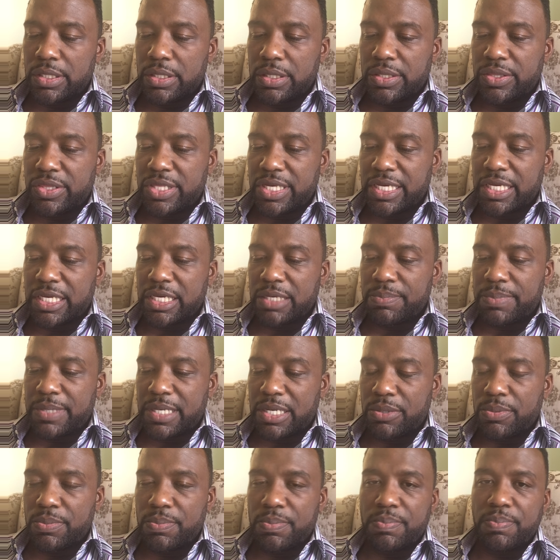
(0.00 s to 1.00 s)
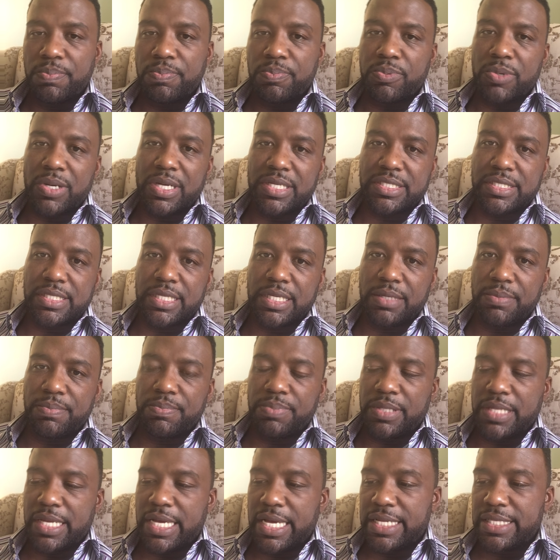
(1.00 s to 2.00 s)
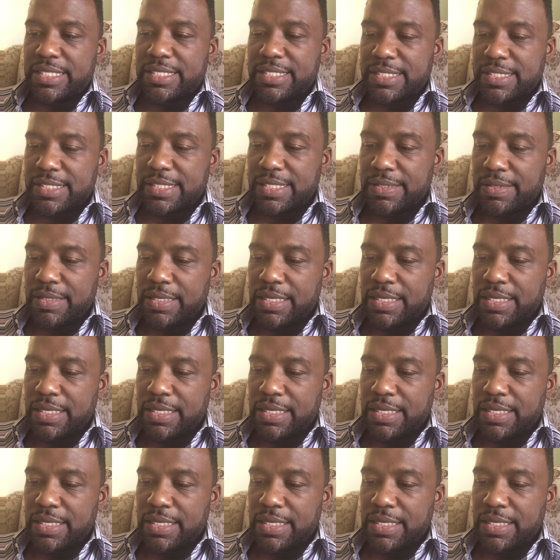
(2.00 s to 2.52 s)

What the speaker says: thinking about breast implants,